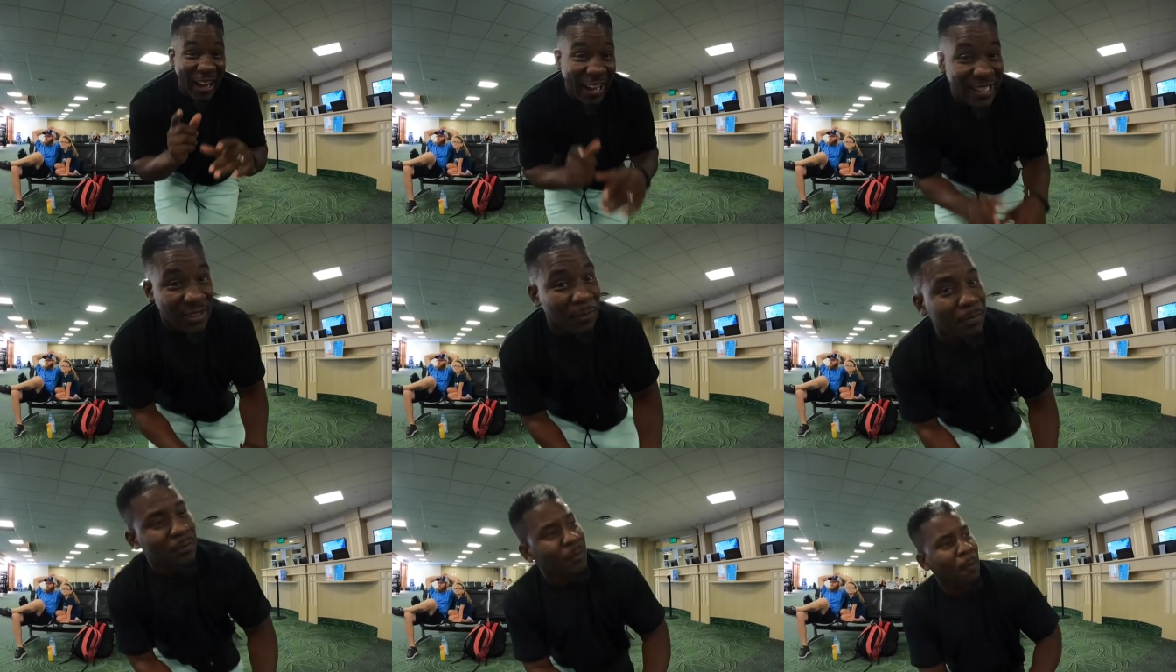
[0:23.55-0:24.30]
I got
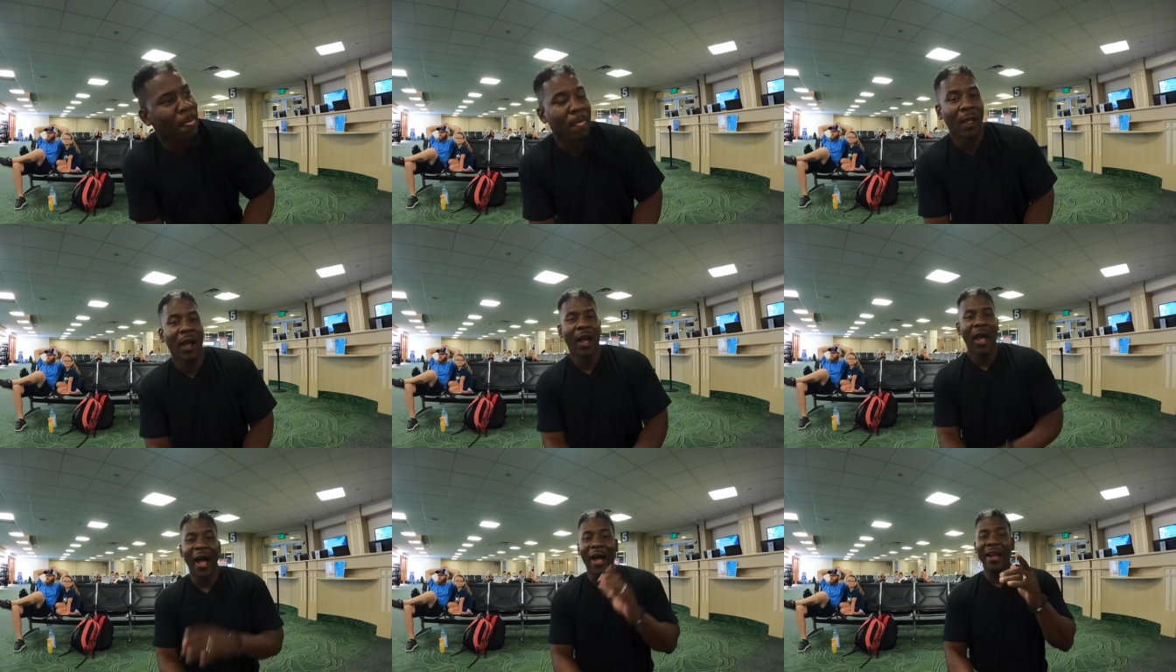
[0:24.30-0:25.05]
some
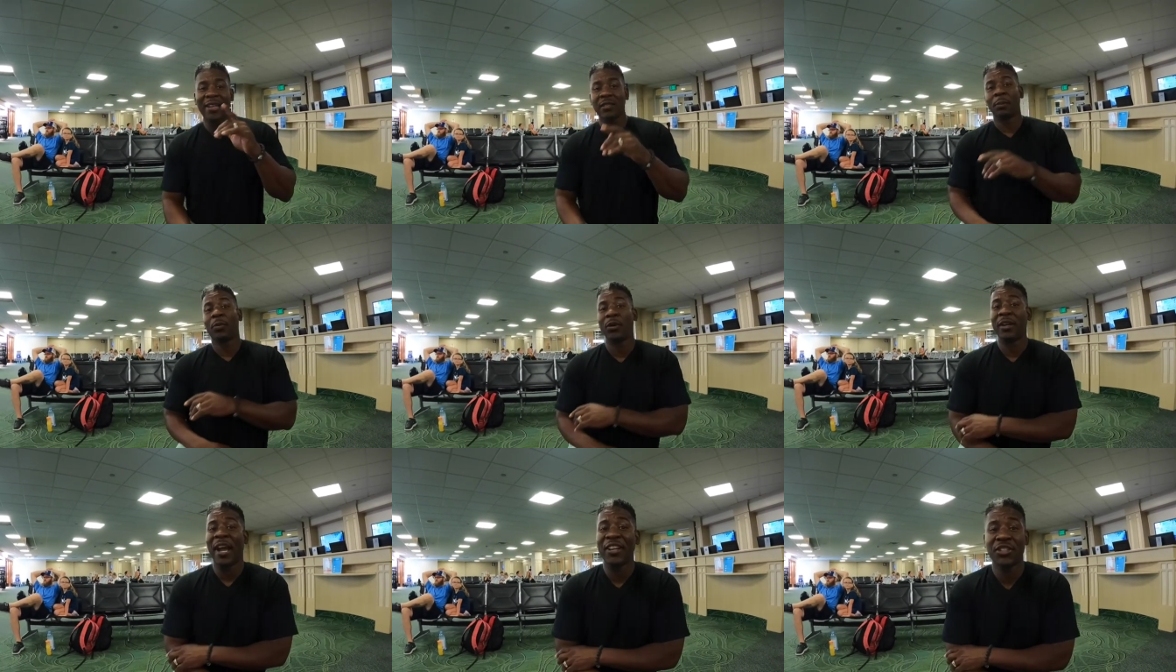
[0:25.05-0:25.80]
I got some
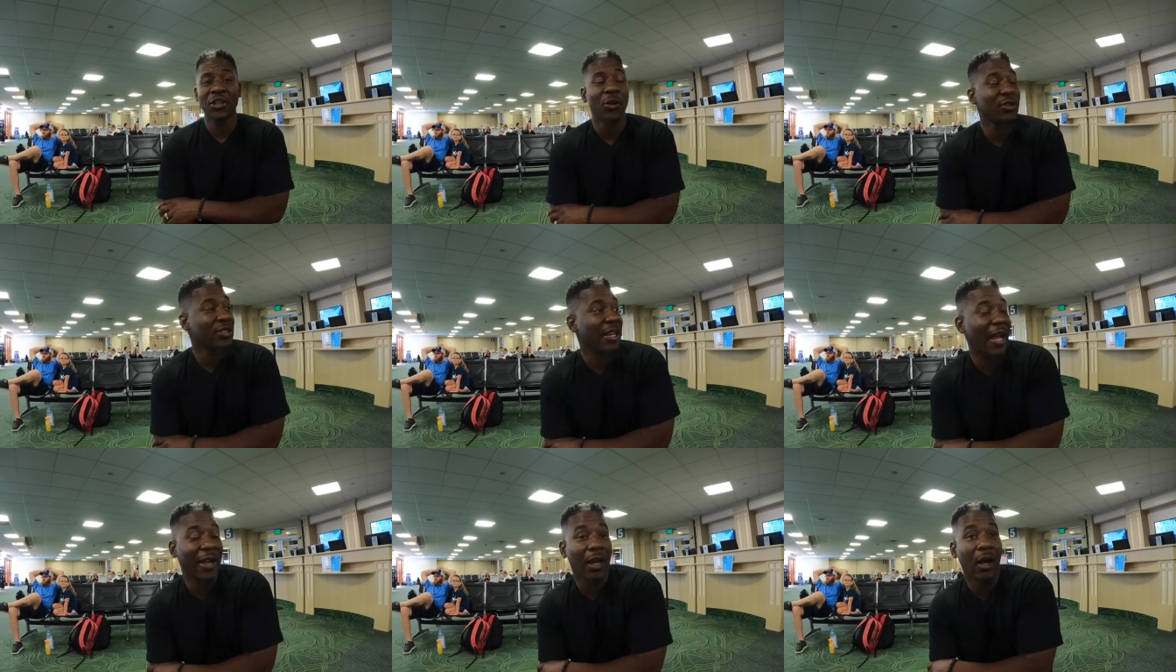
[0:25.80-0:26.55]
pretty nice shirts
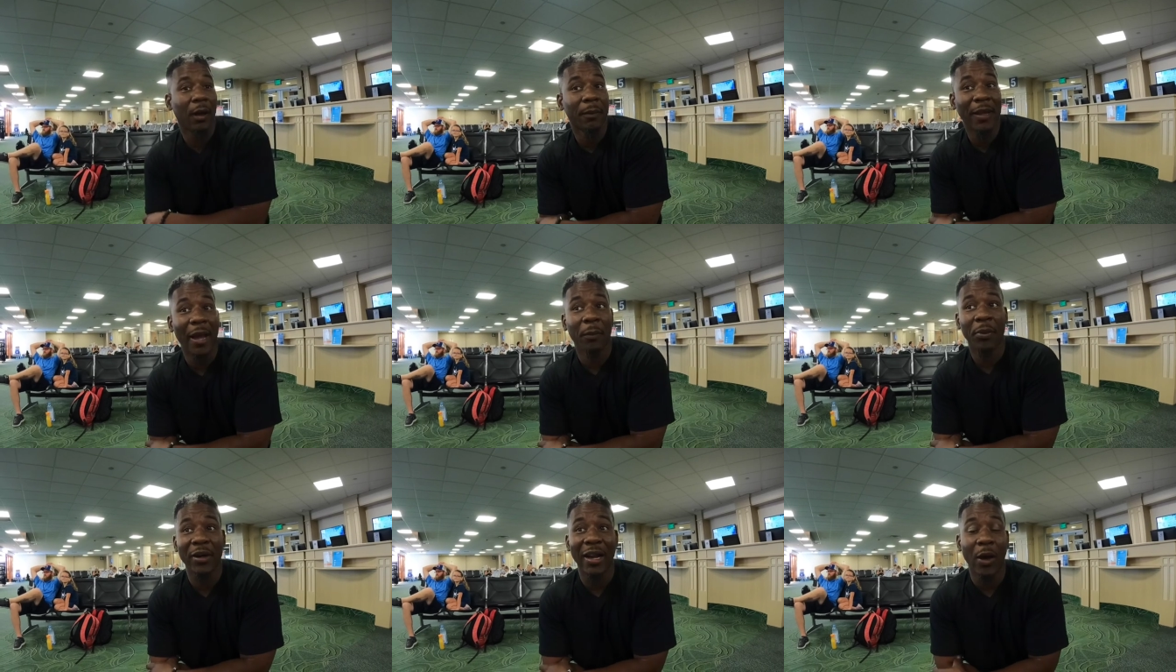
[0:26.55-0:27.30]
that I got um,
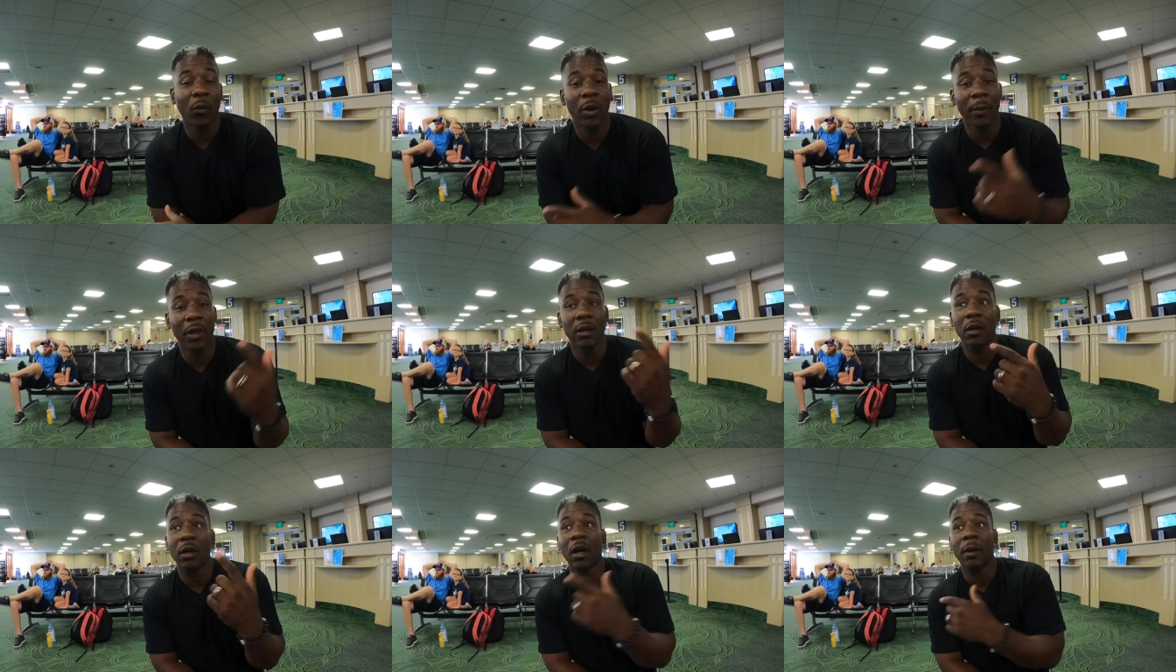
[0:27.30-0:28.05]
got printed out with my
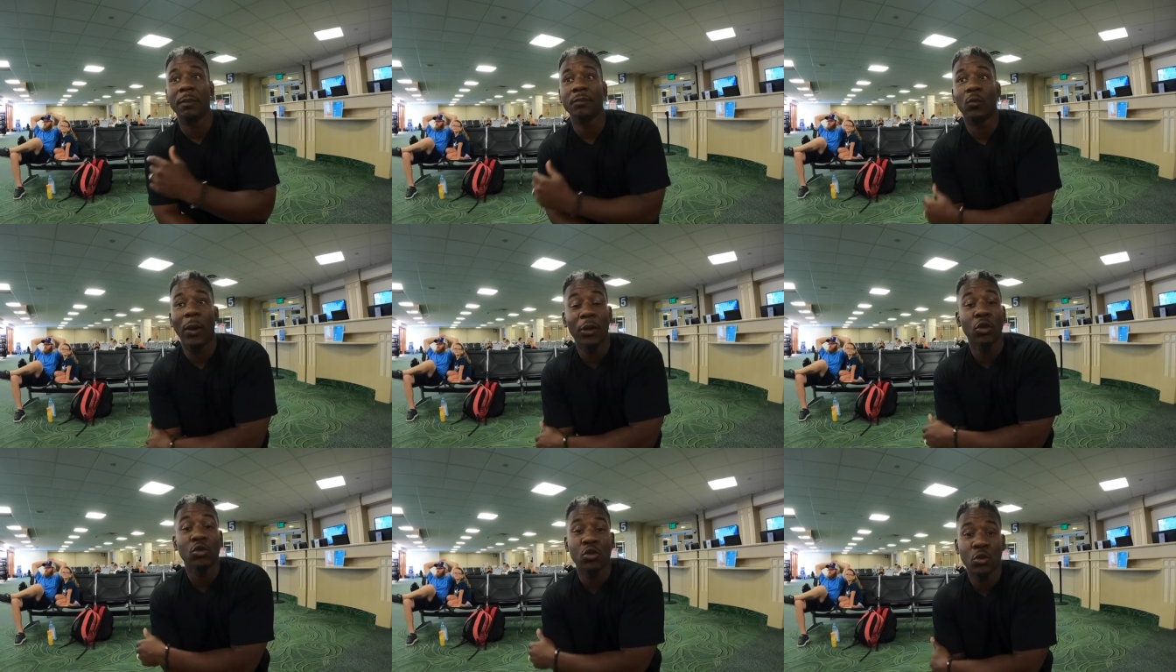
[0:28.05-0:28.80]
little um,
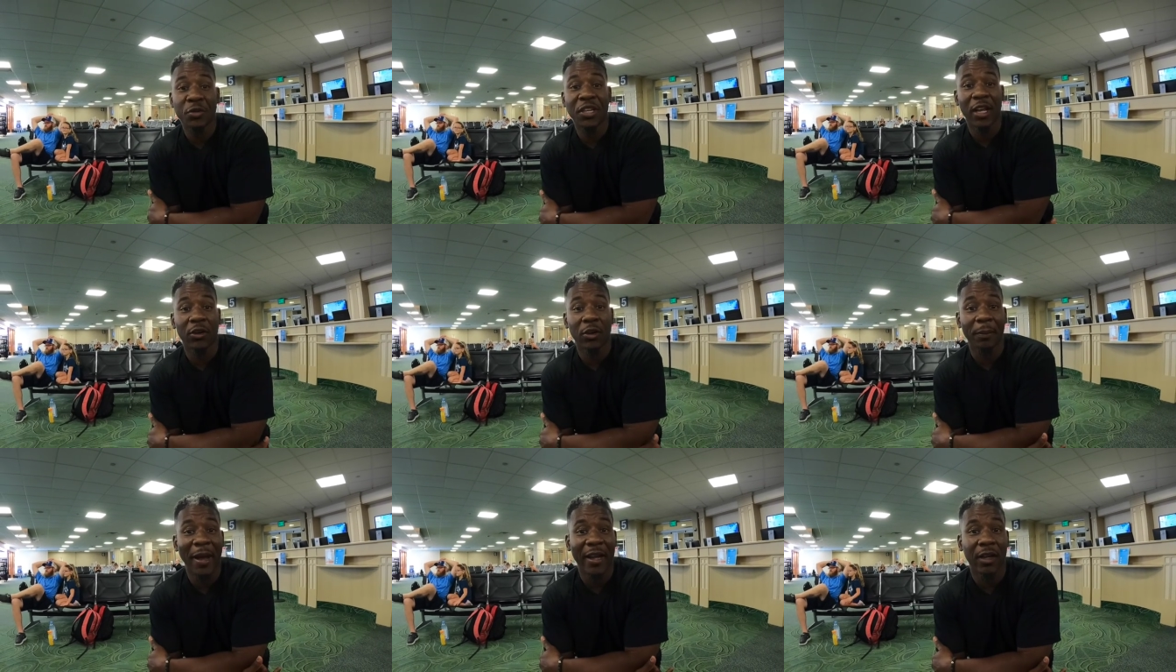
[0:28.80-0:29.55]
YouTube channel on
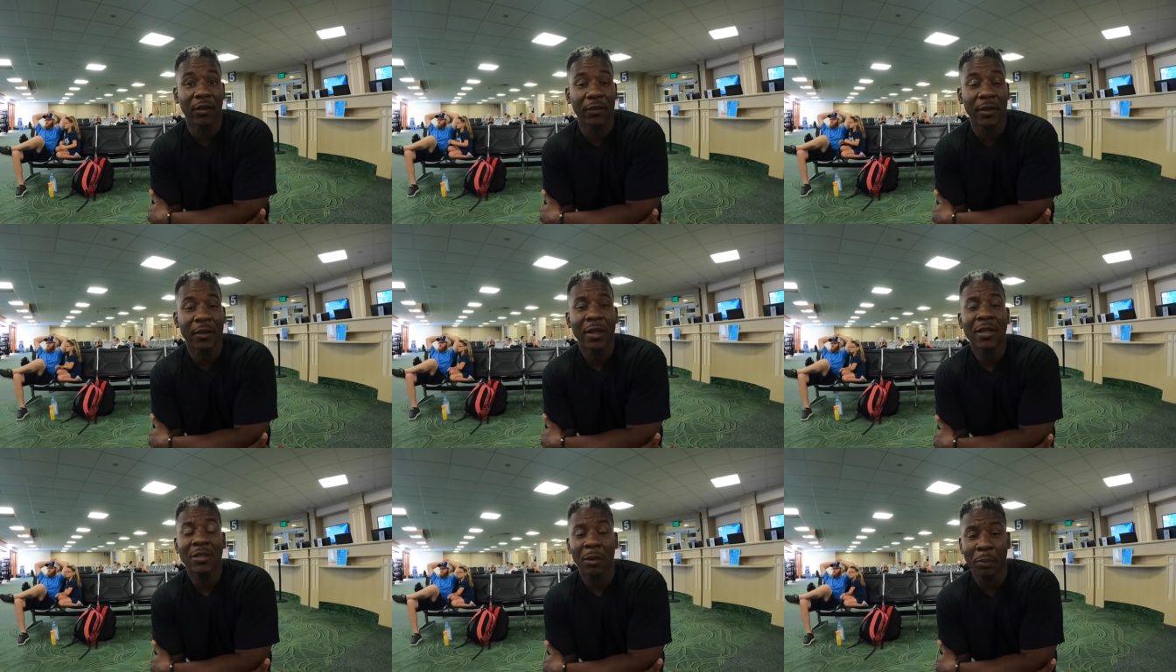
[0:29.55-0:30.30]
the back of
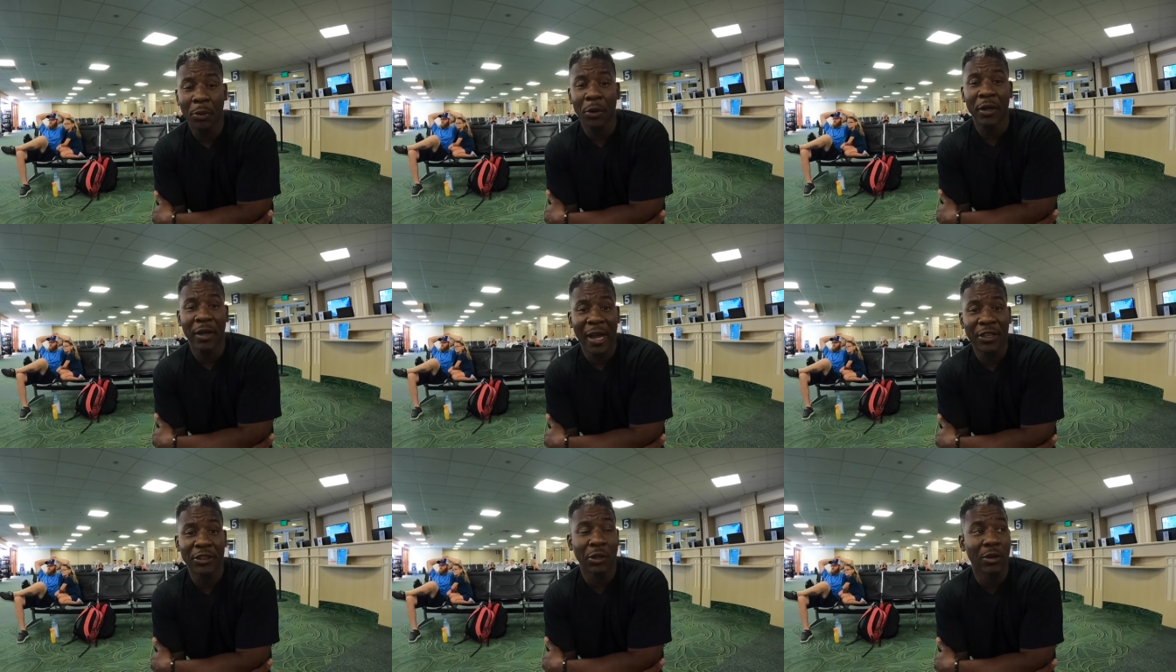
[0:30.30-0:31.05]
it some pretty
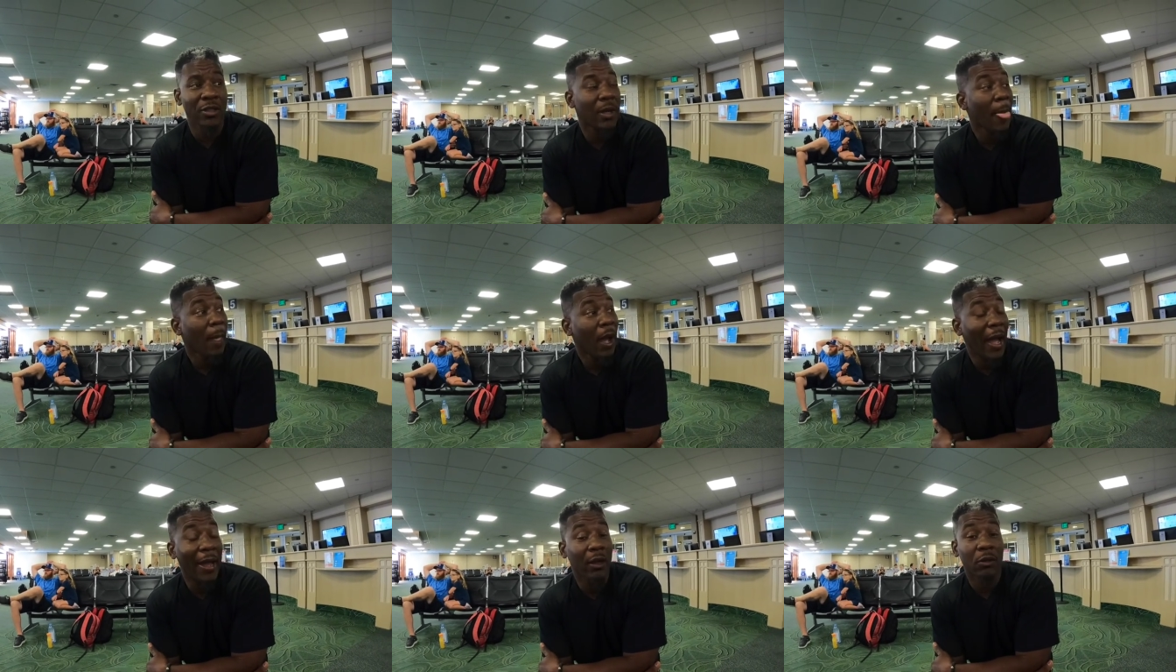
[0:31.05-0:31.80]
nice shirts.
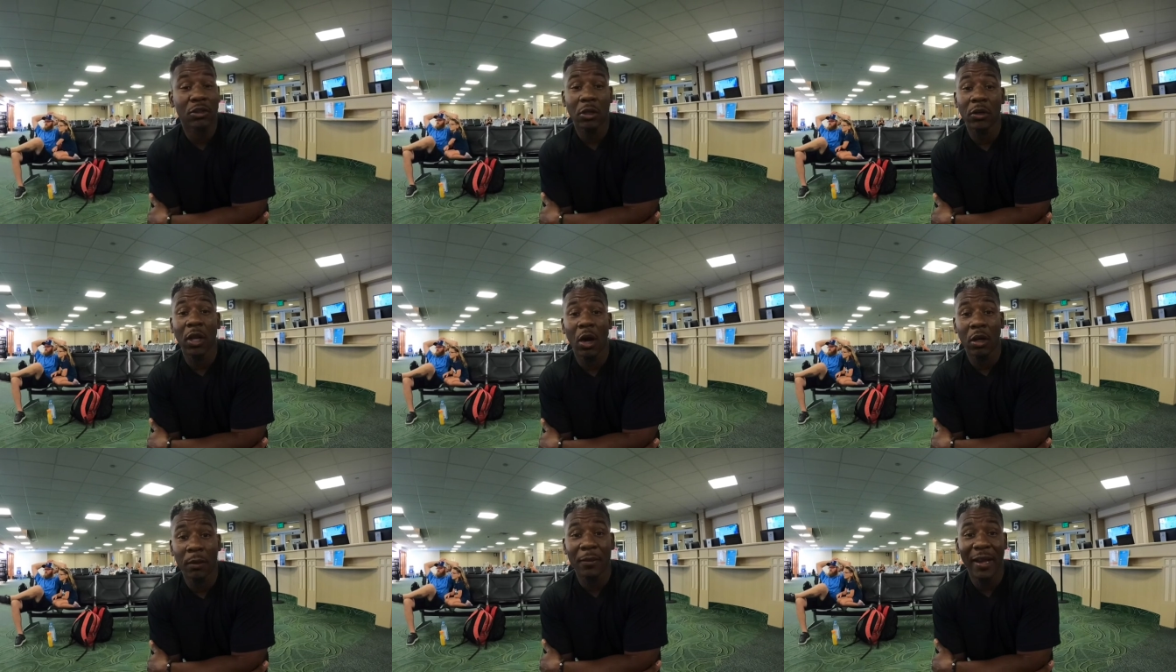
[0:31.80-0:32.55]
I ain't gonna show
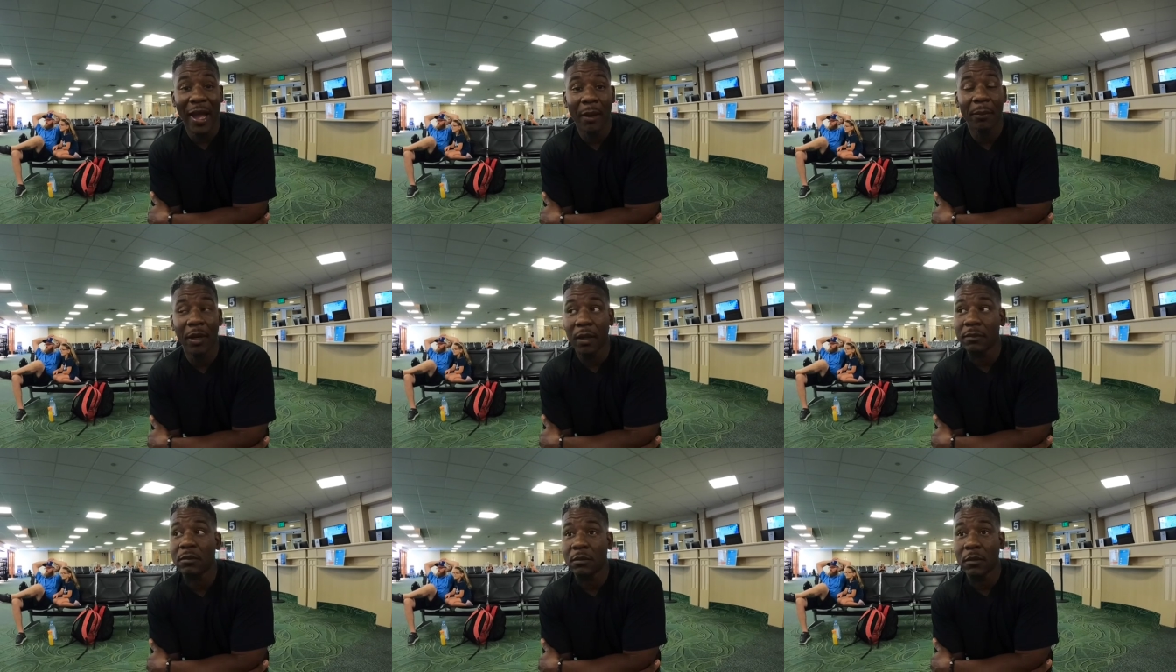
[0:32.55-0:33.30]
y'all them now, but